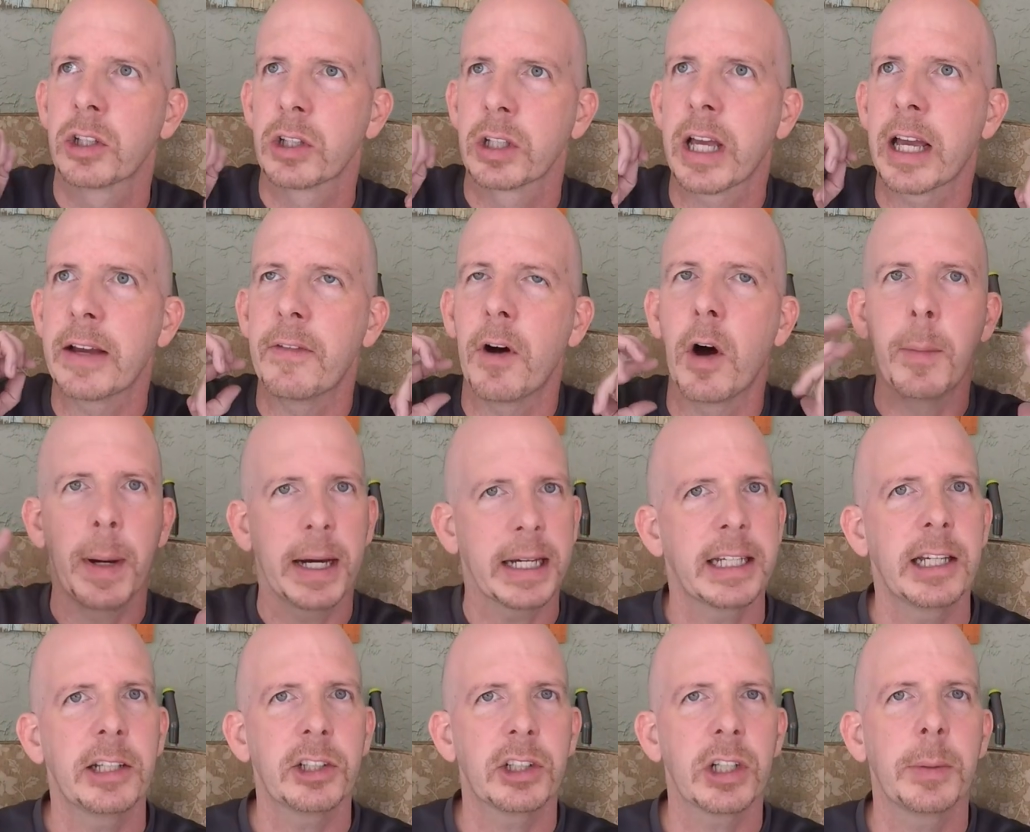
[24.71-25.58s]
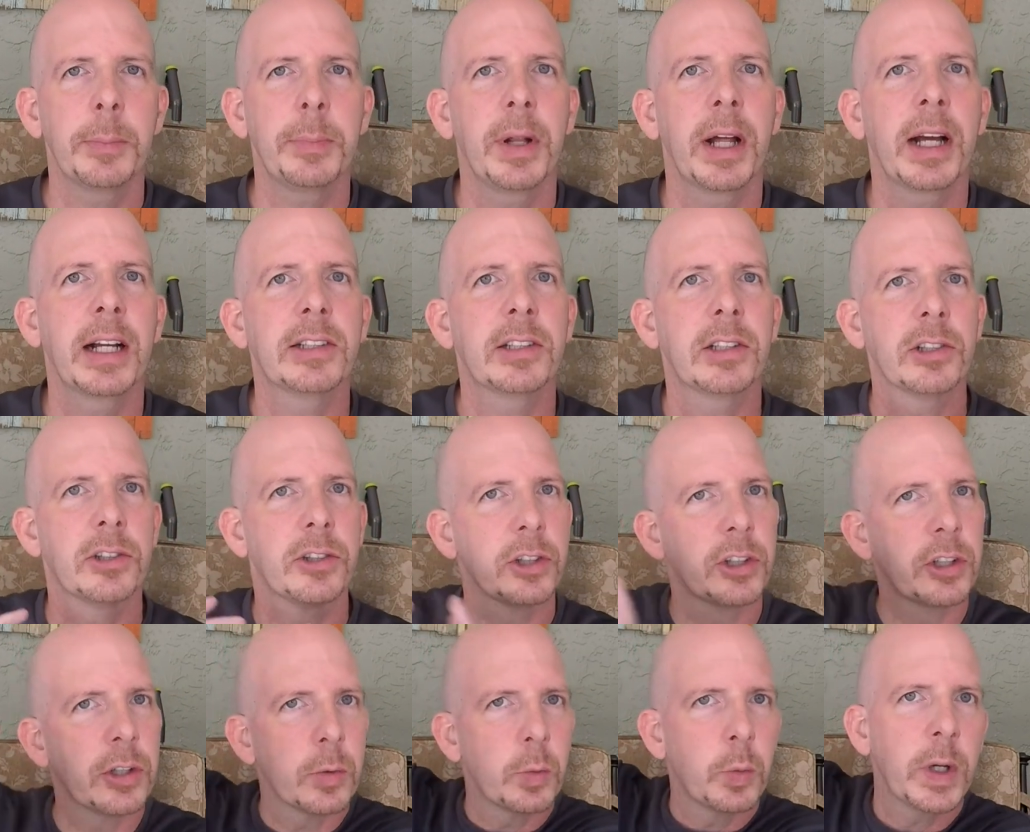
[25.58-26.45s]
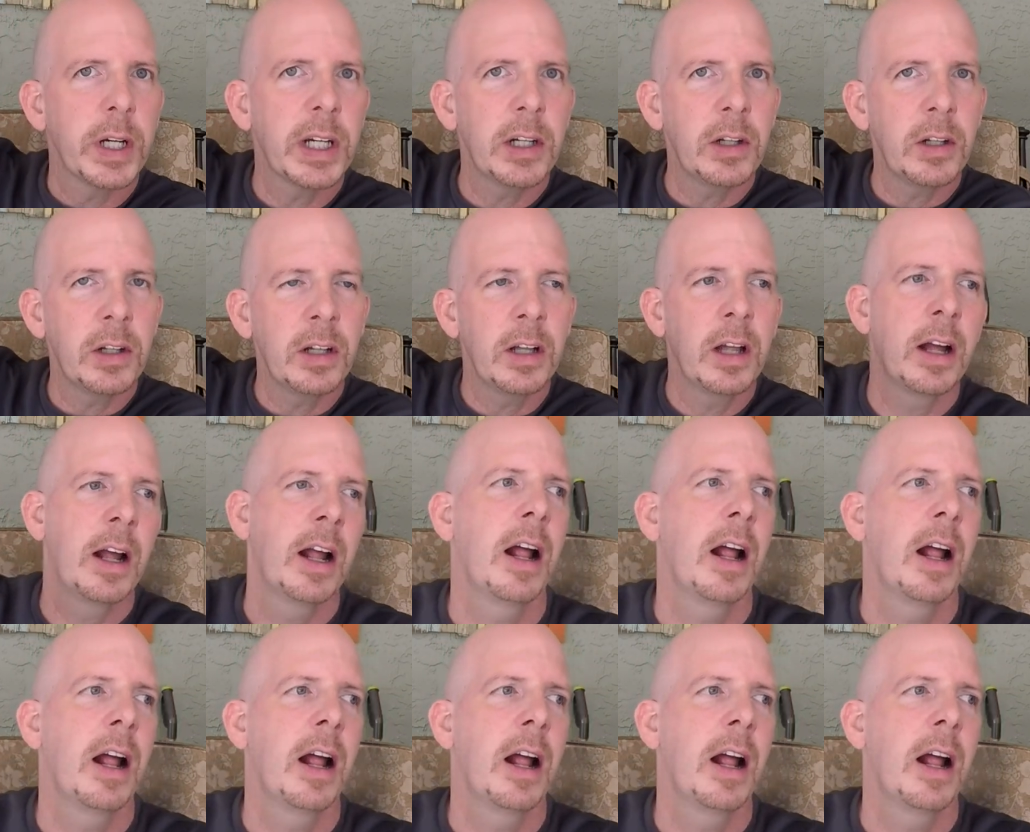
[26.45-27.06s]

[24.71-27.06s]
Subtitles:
gave all my kitchen appliances to Goodwill,